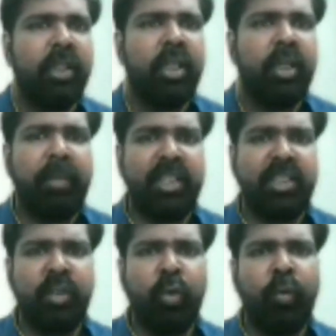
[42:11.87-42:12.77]
But as a
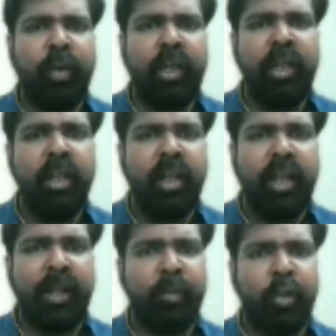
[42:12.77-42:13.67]
novel,
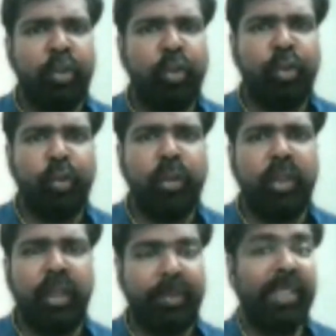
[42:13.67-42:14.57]
I'm not so sure. I
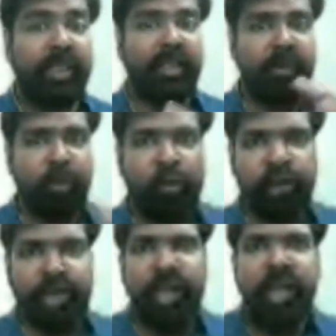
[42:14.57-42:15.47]
mean, as a, as a
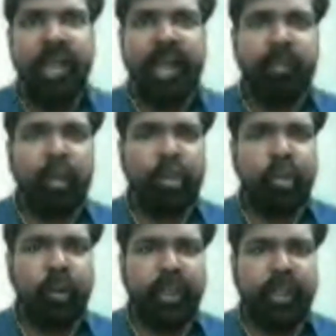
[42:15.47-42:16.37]
movie, I'm not
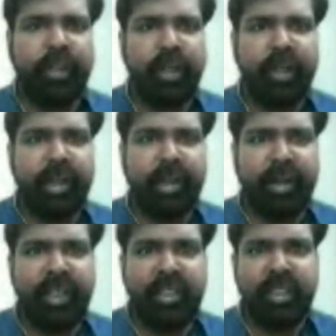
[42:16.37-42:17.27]
sure it, it, it
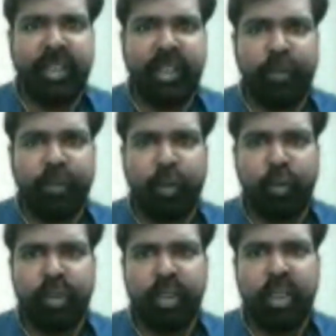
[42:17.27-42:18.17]
reaches any of those
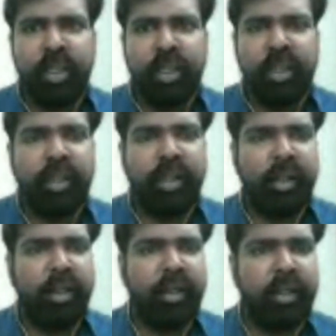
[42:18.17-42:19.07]

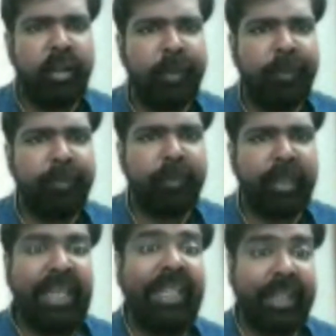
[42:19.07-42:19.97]
uh,
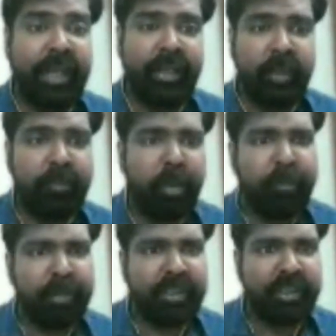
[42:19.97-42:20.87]
intended
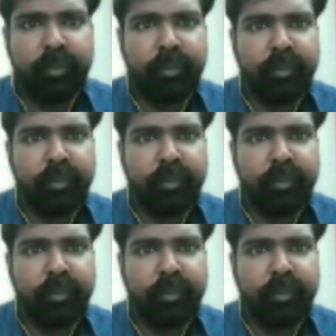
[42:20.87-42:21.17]
purposes.